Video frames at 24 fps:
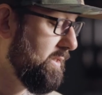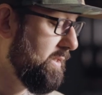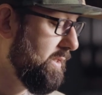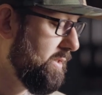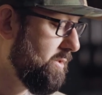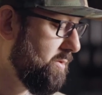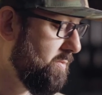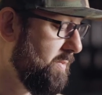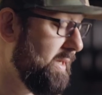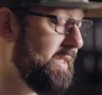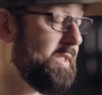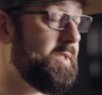
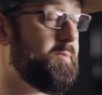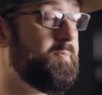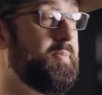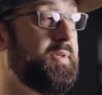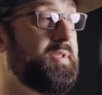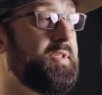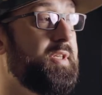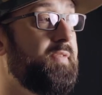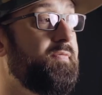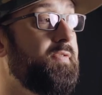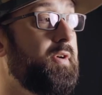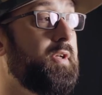These are made
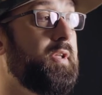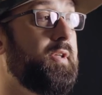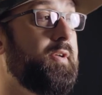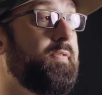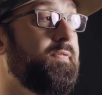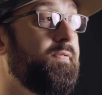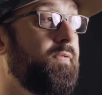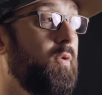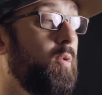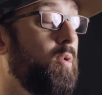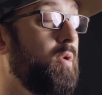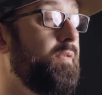specifically
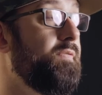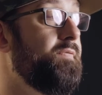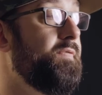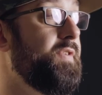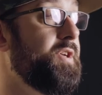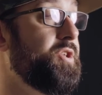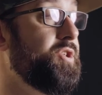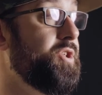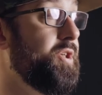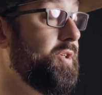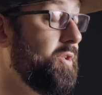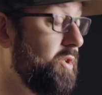for
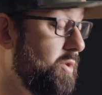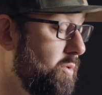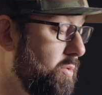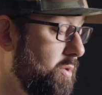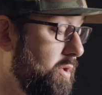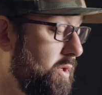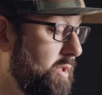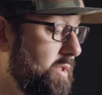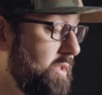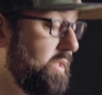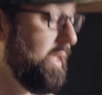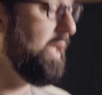fishing
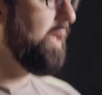lures,